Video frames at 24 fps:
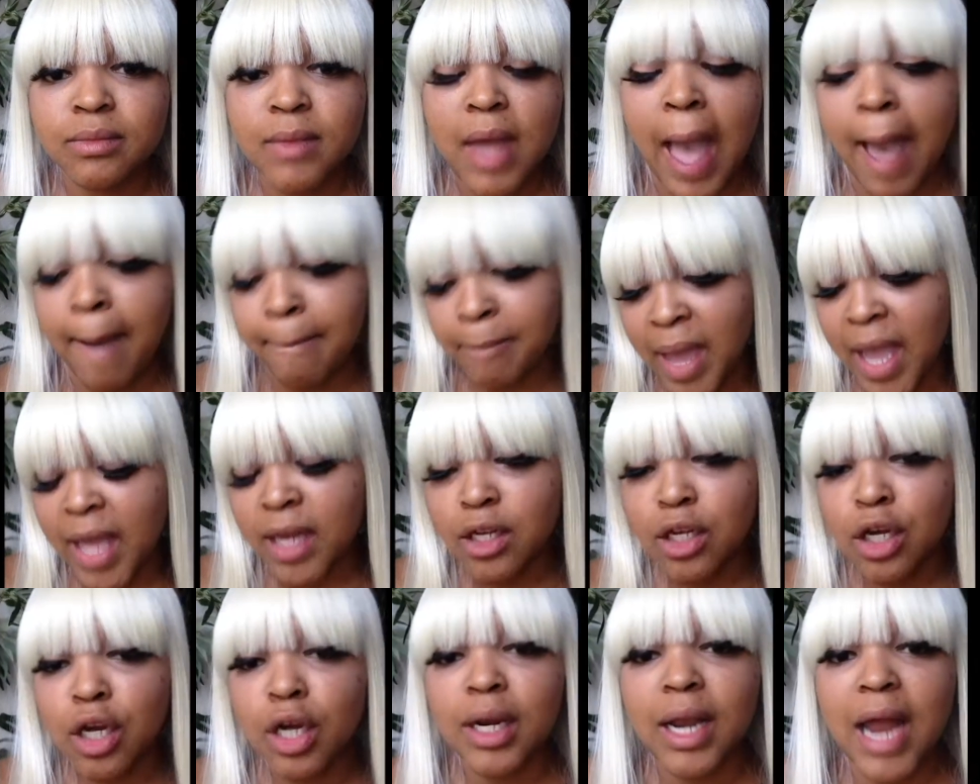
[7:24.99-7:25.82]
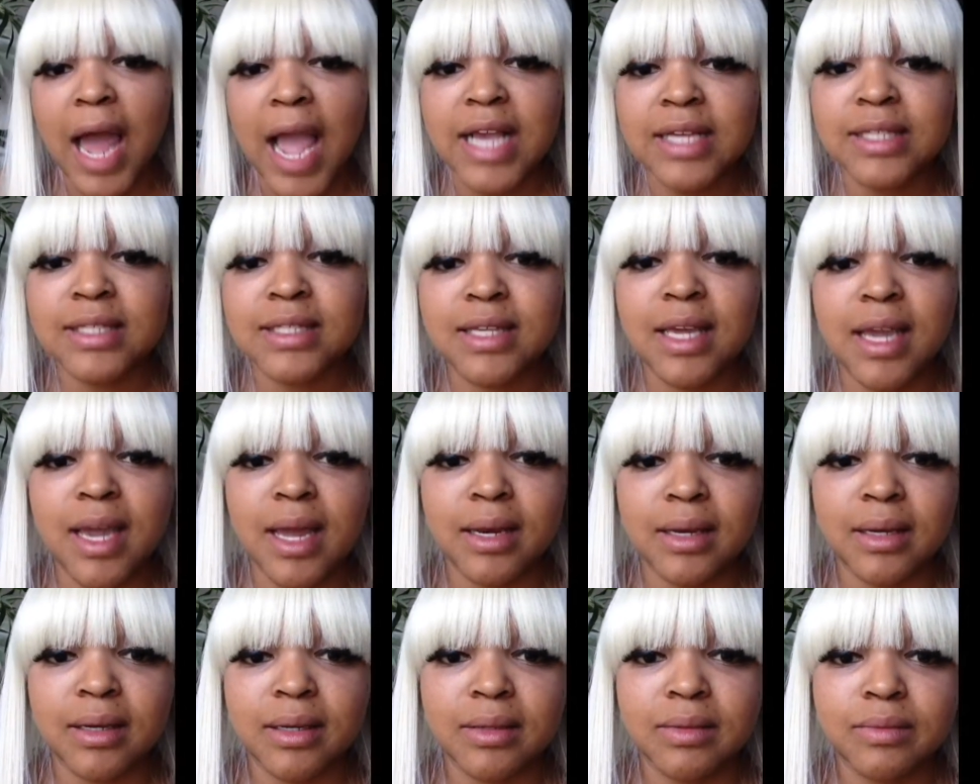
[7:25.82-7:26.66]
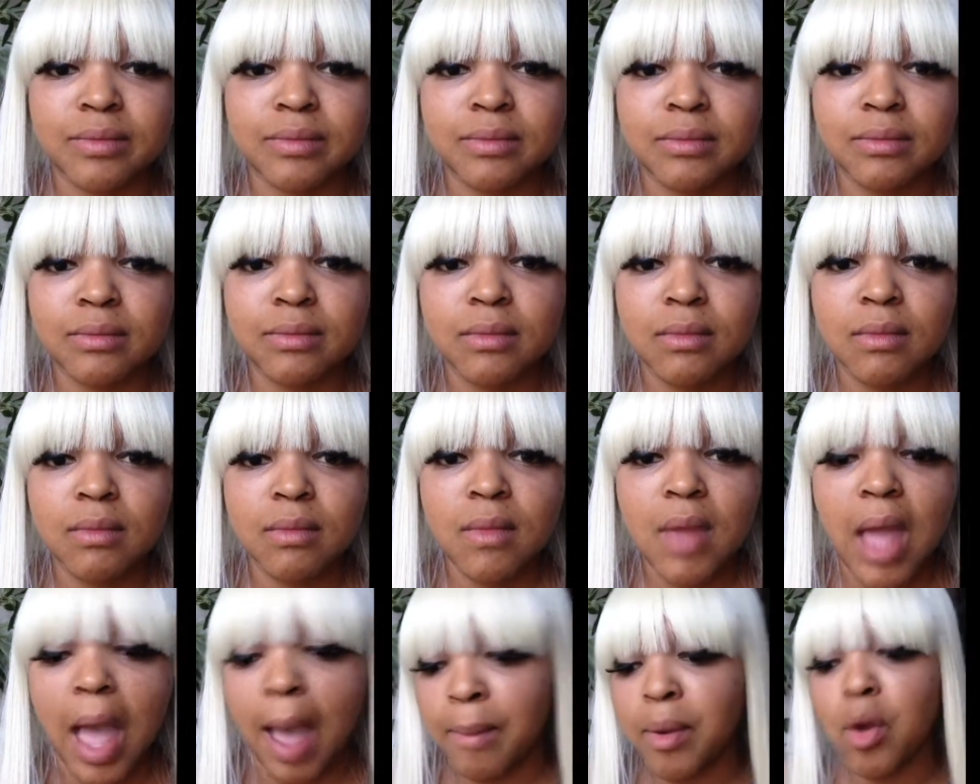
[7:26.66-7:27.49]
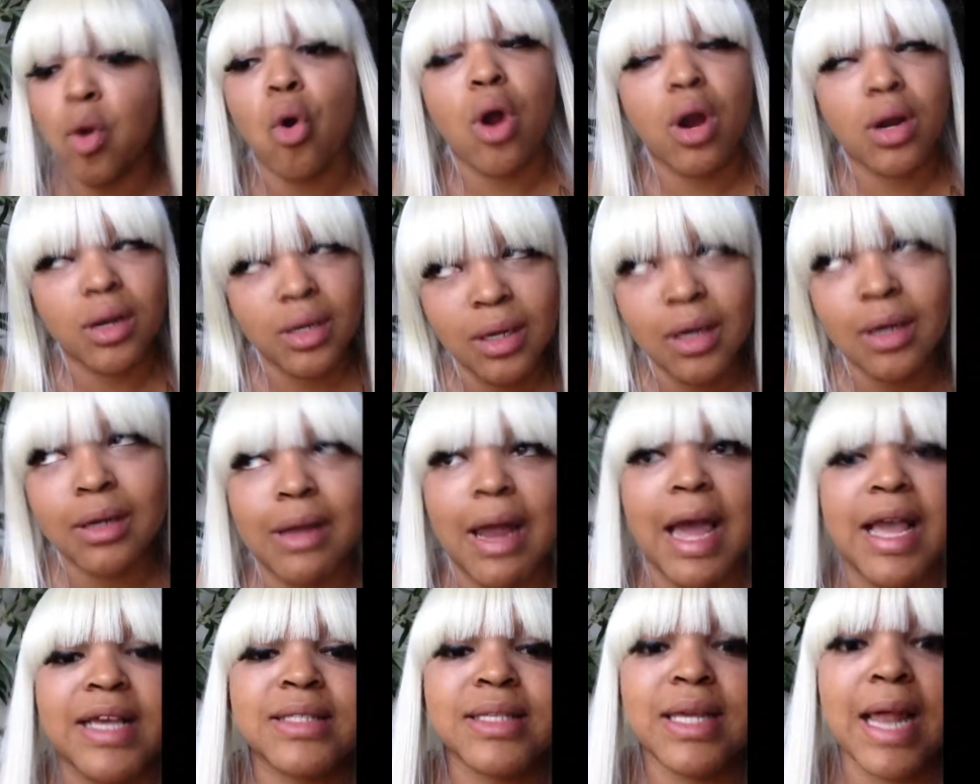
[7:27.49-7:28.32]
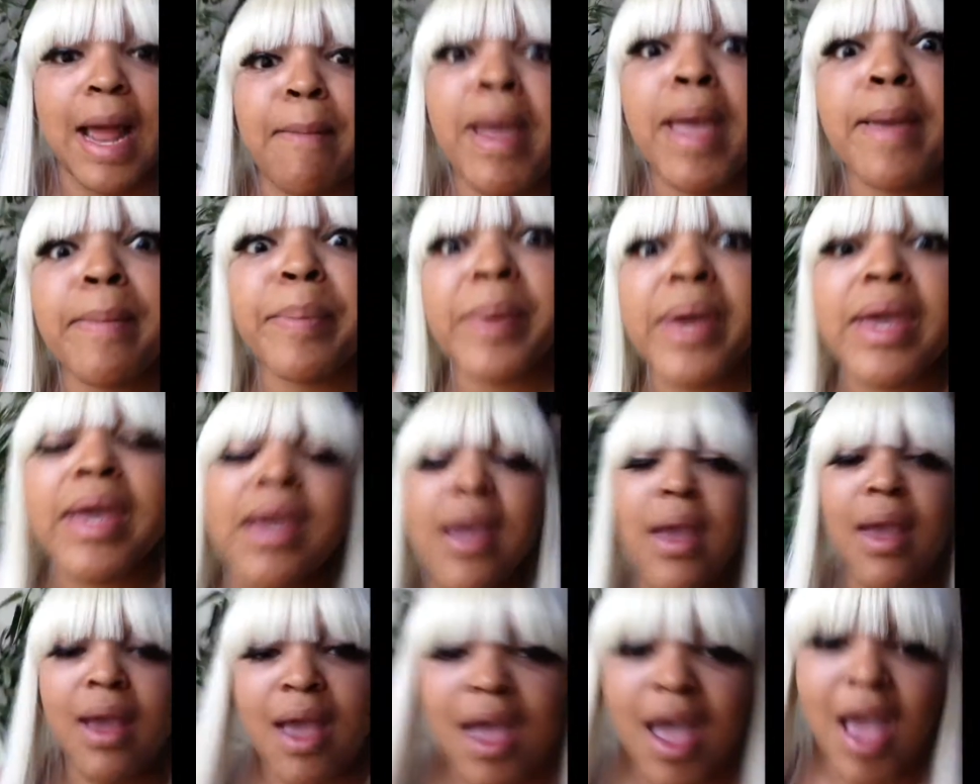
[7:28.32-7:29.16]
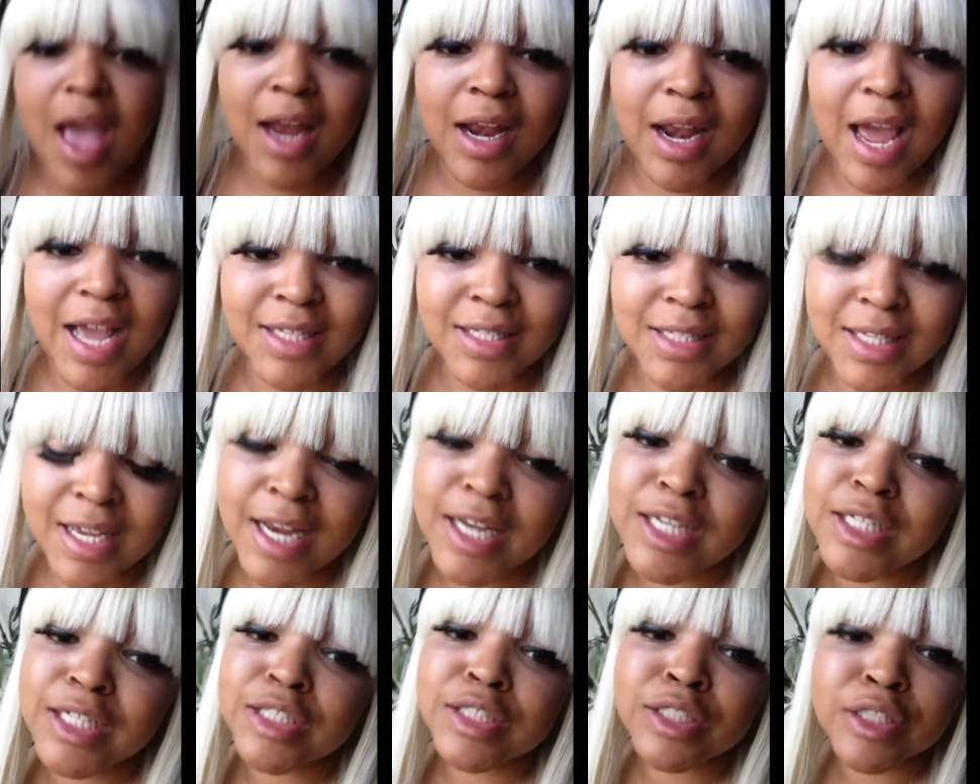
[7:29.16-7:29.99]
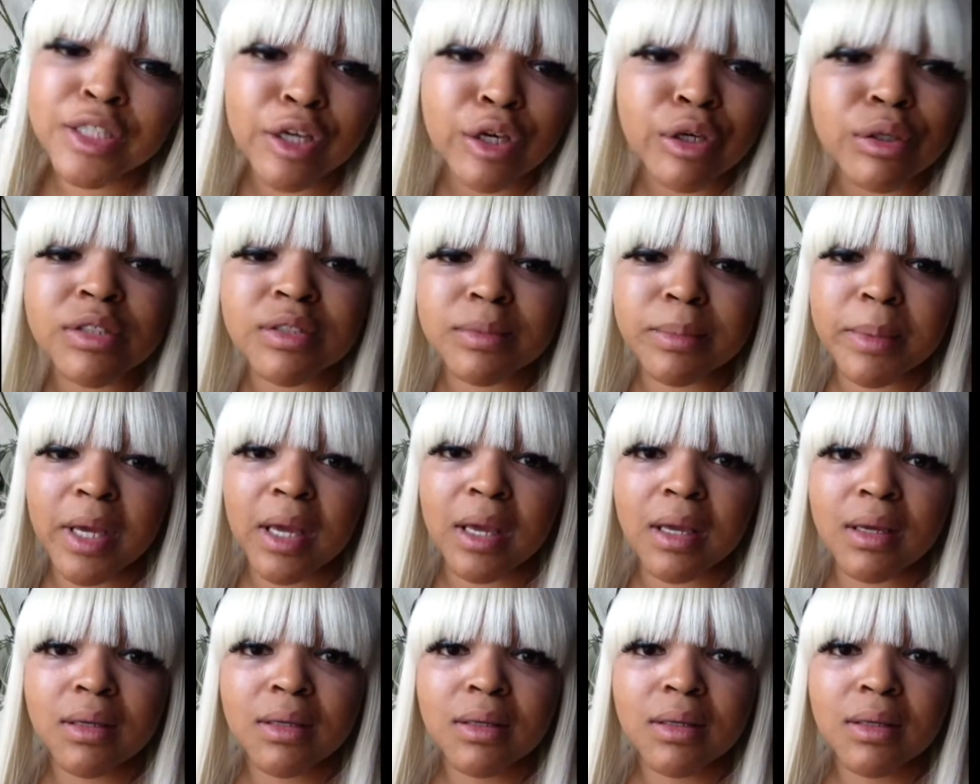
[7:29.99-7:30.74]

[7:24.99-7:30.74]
I may look light-skinned. I may be light-skinned, excuse me.